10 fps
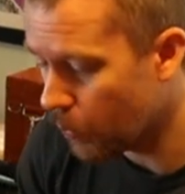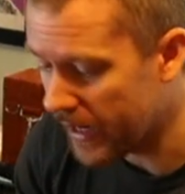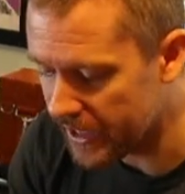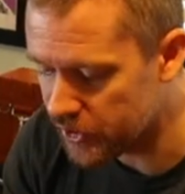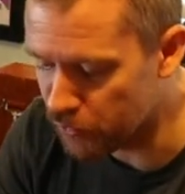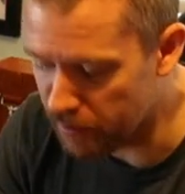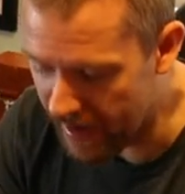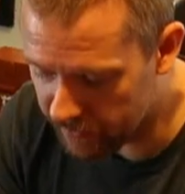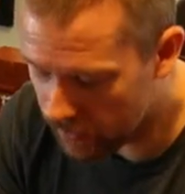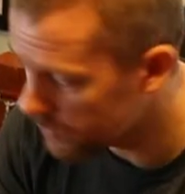when I shoot
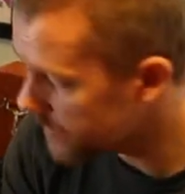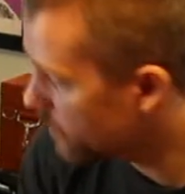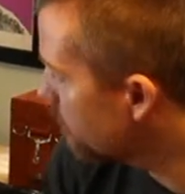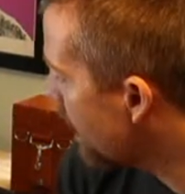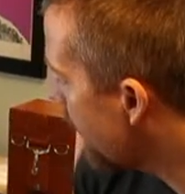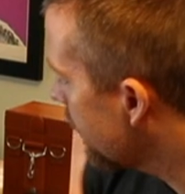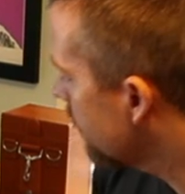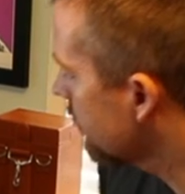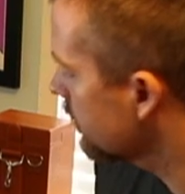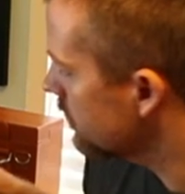macros with my
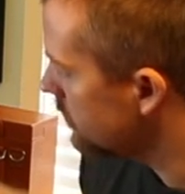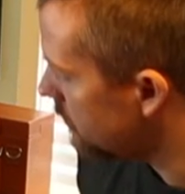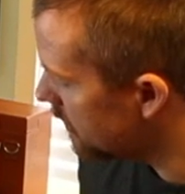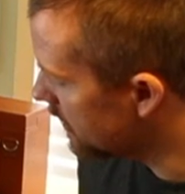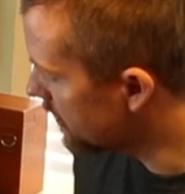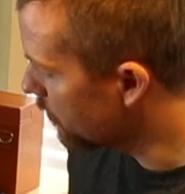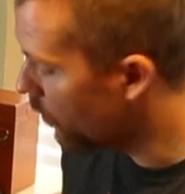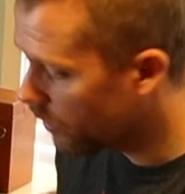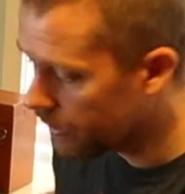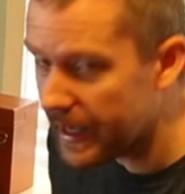
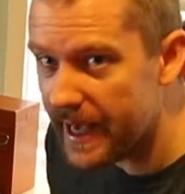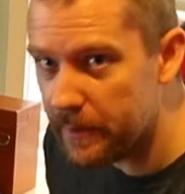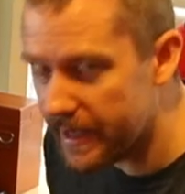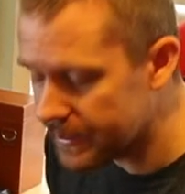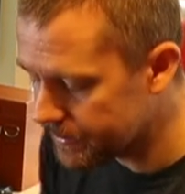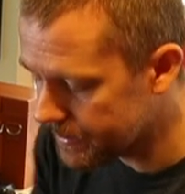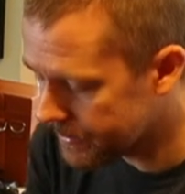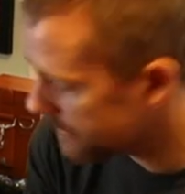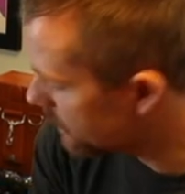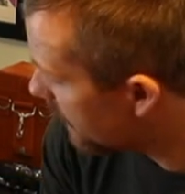small APS-C
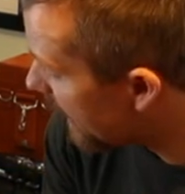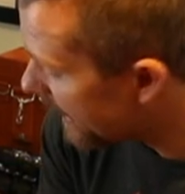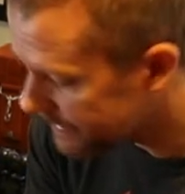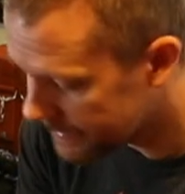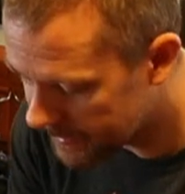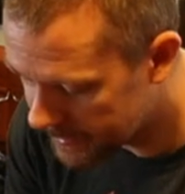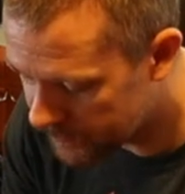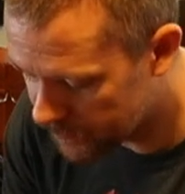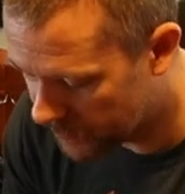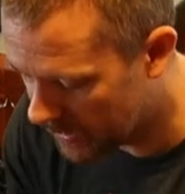sensor
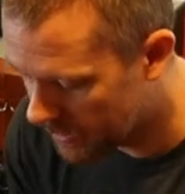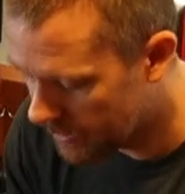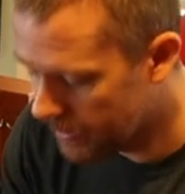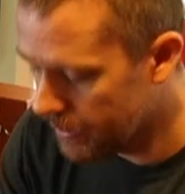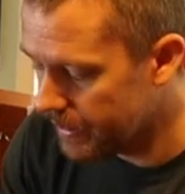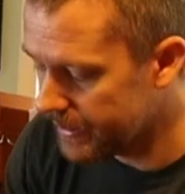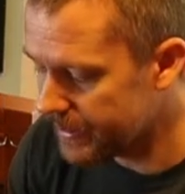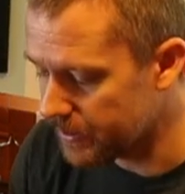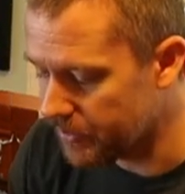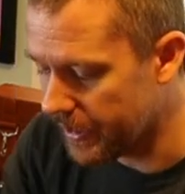ATV. It
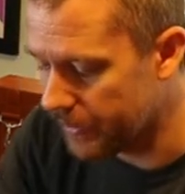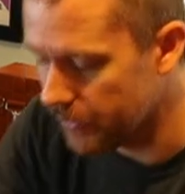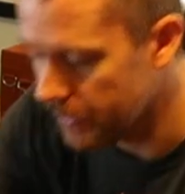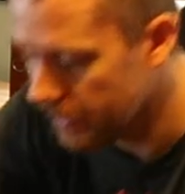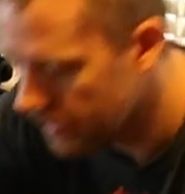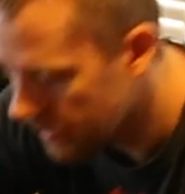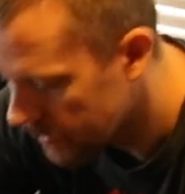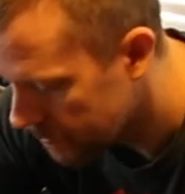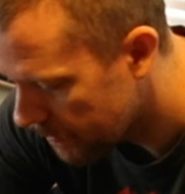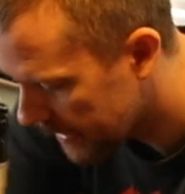has a pretty
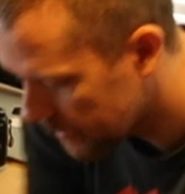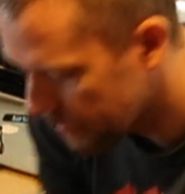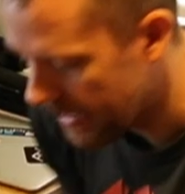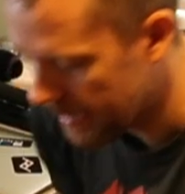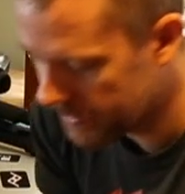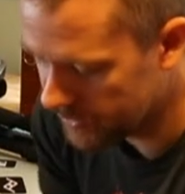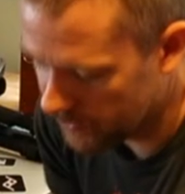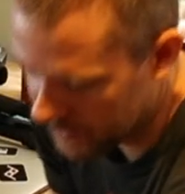good main compartment. You